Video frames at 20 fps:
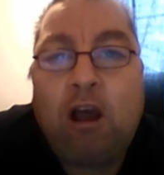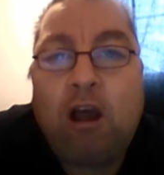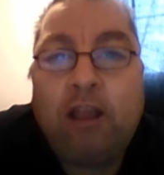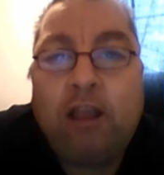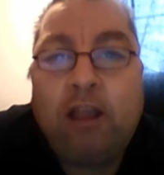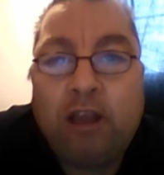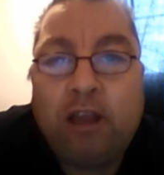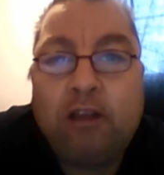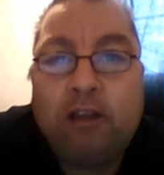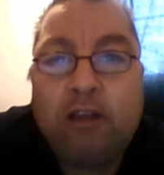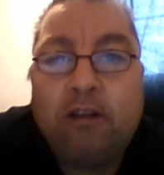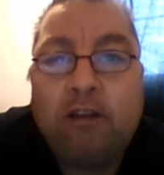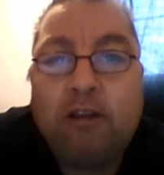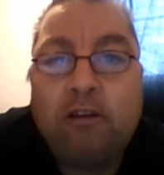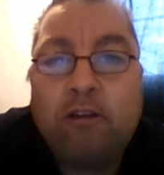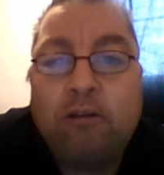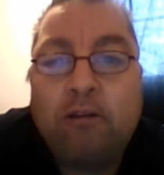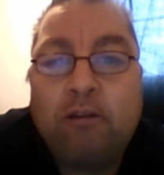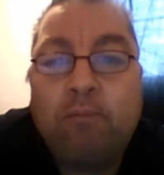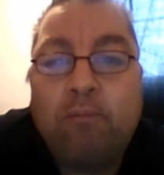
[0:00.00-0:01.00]
I then
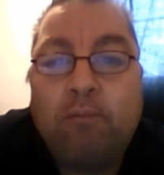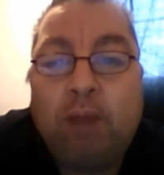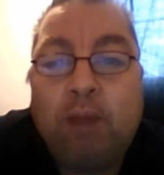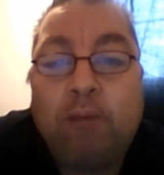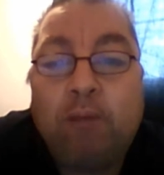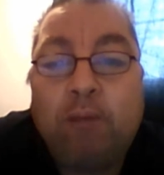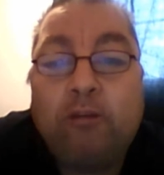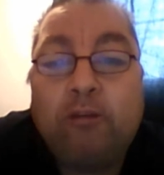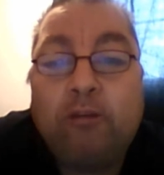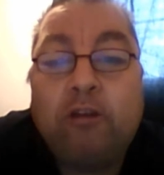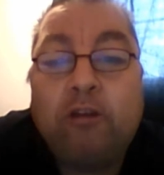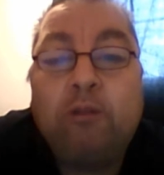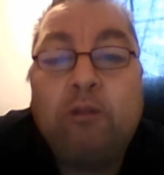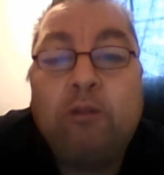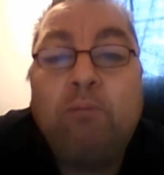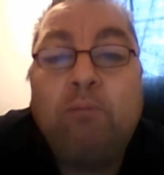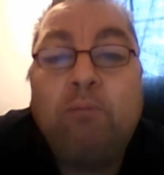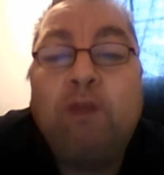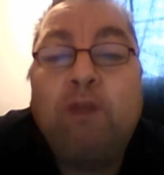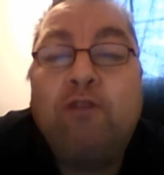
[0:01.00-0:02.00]
met
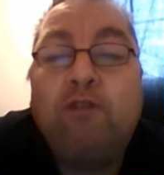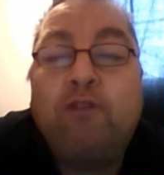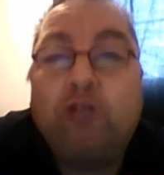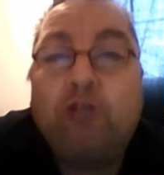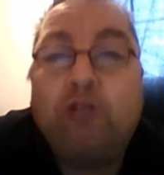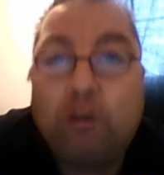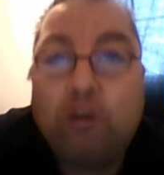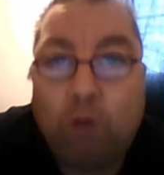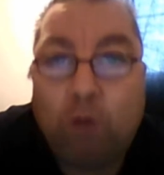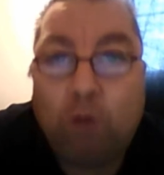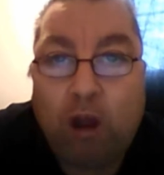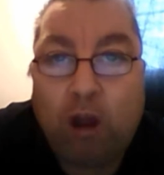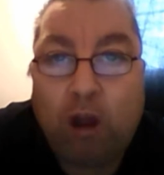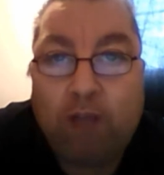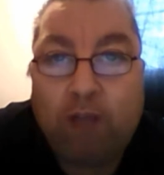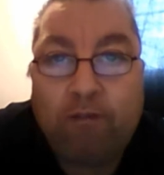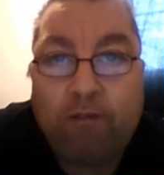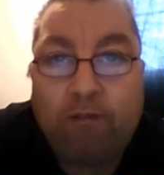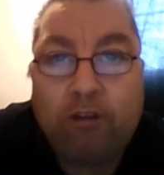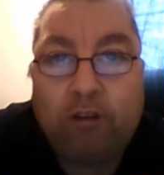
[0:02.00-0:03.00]
my future
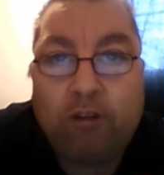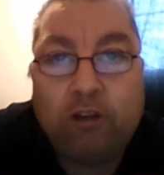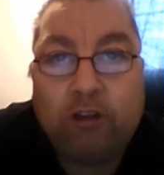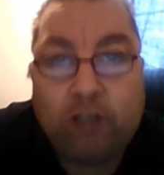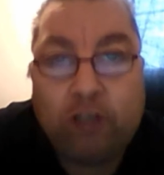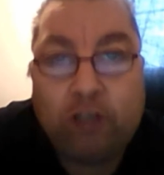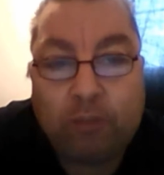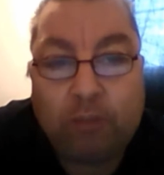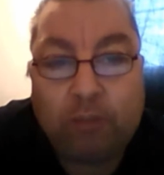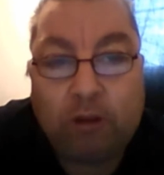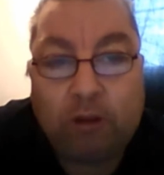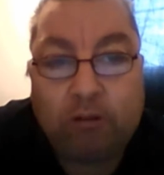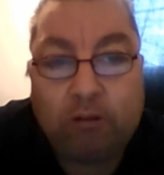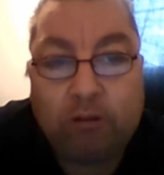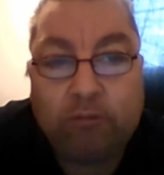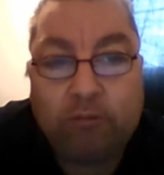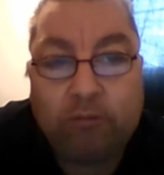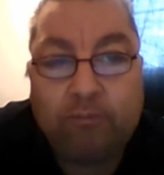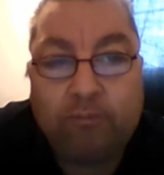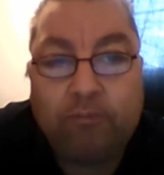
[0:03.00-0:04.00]
wife,
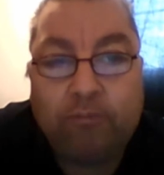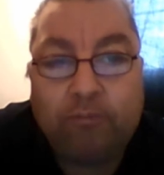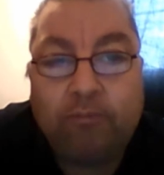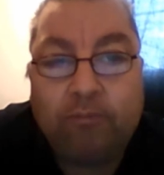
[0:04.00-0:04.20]
Simone,